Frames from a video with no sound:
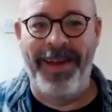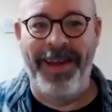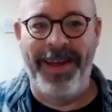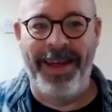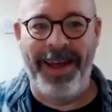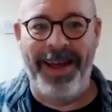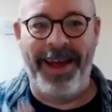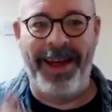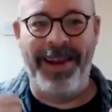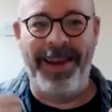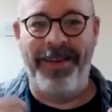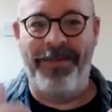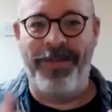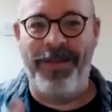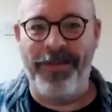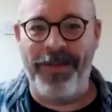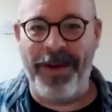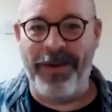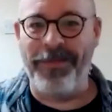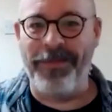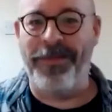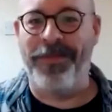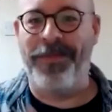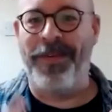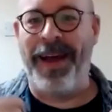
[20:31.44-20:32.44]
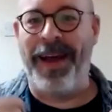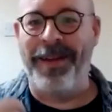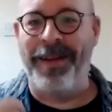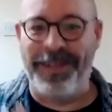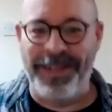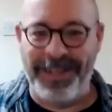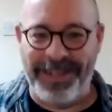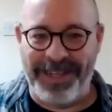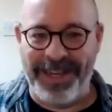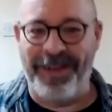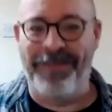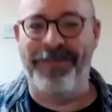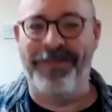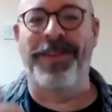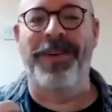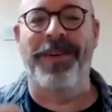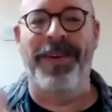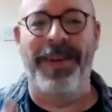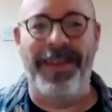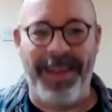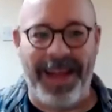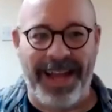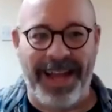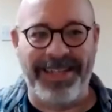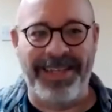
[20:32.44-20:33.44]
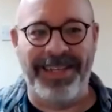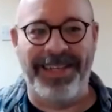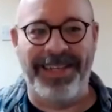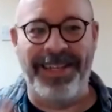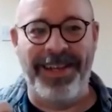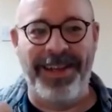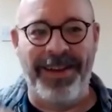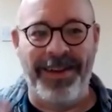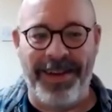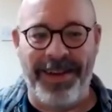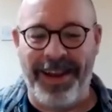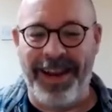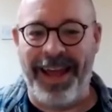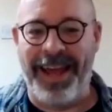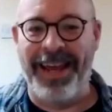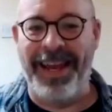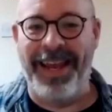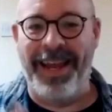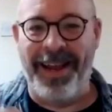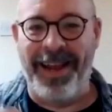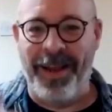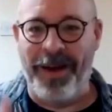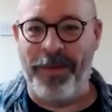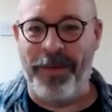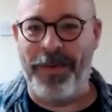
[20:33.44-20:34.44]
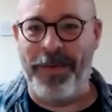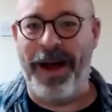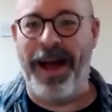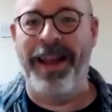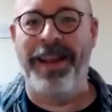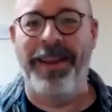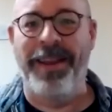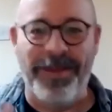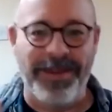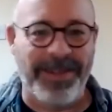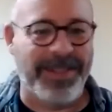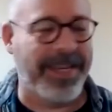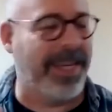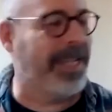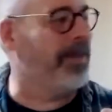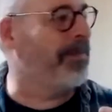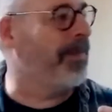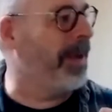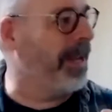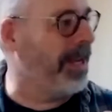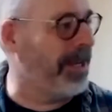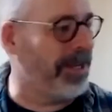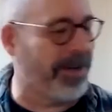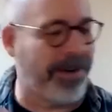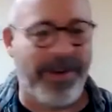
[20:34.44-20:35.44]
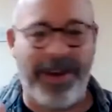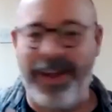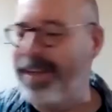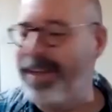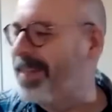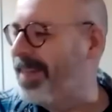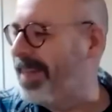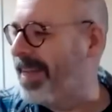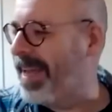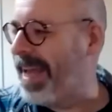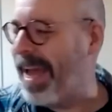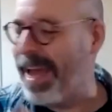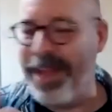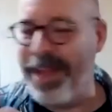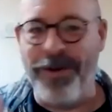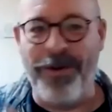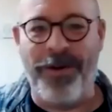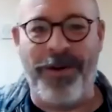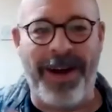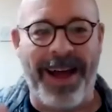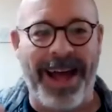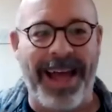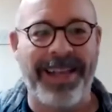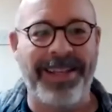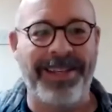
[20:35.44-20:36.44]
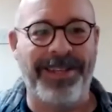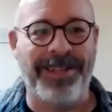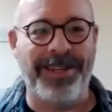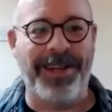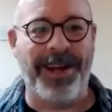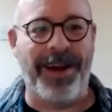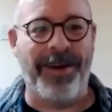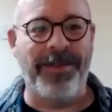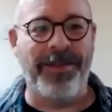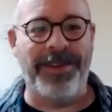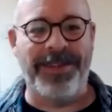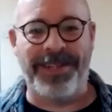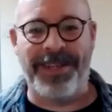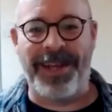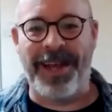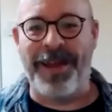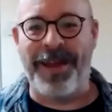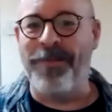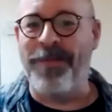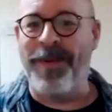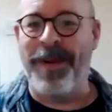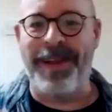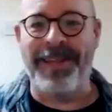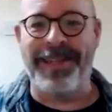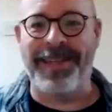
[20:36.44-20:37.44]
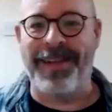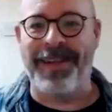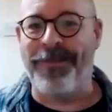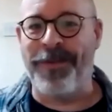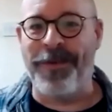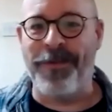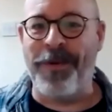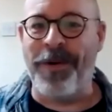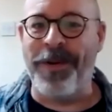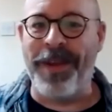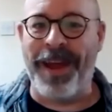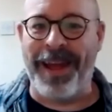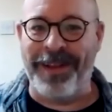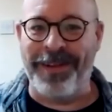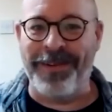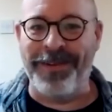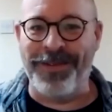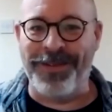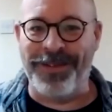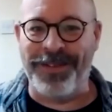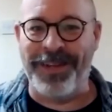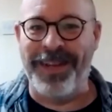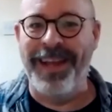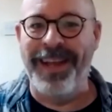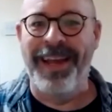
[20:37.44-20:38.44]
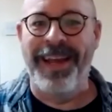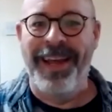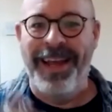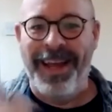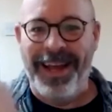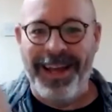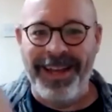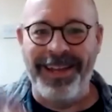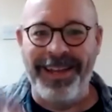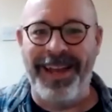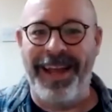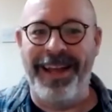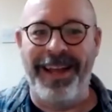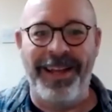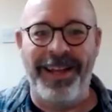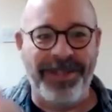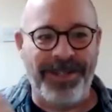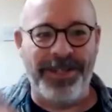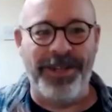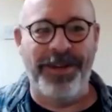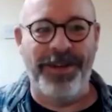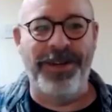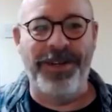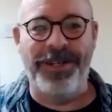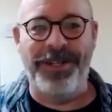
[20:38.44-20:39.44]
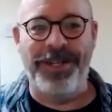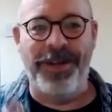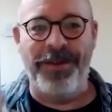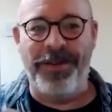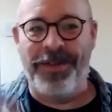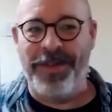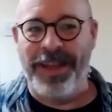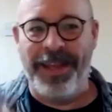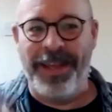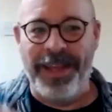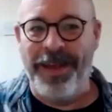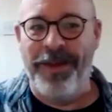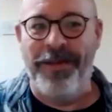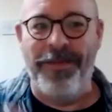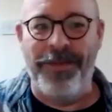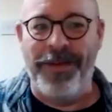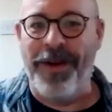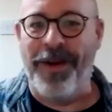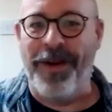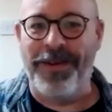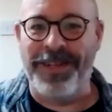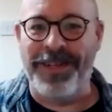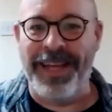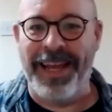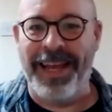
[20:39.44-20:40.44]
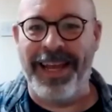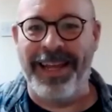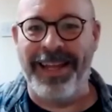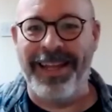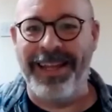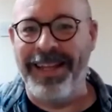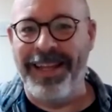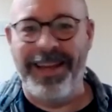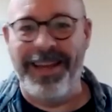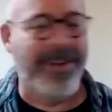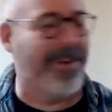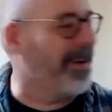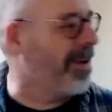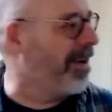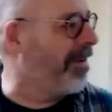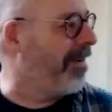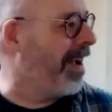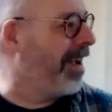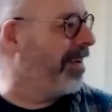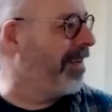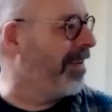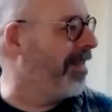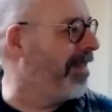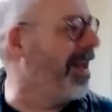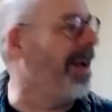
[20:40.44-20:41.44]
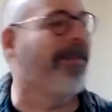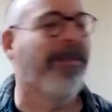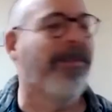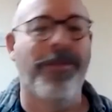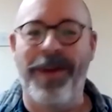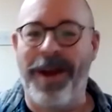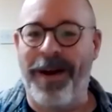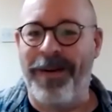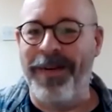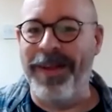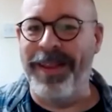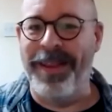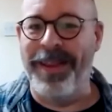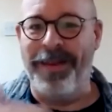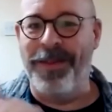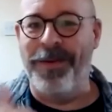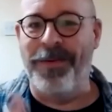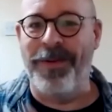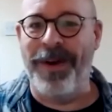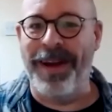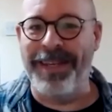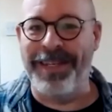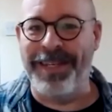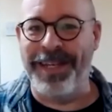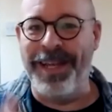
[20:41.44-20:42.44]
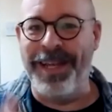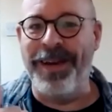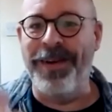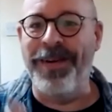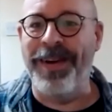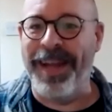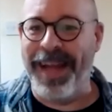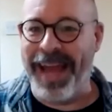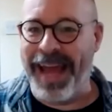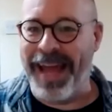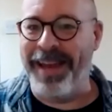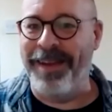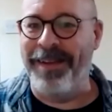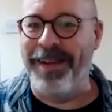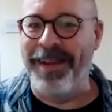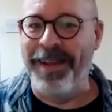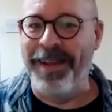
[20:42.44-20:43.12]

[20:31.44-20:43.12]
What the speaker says: And if you've ever found yourself doing that at a ukulele club and you're desperately trying to get your hand to go the same way as everyone else, and as soon as you think you've got it, you look around and they're all going the other way to you again.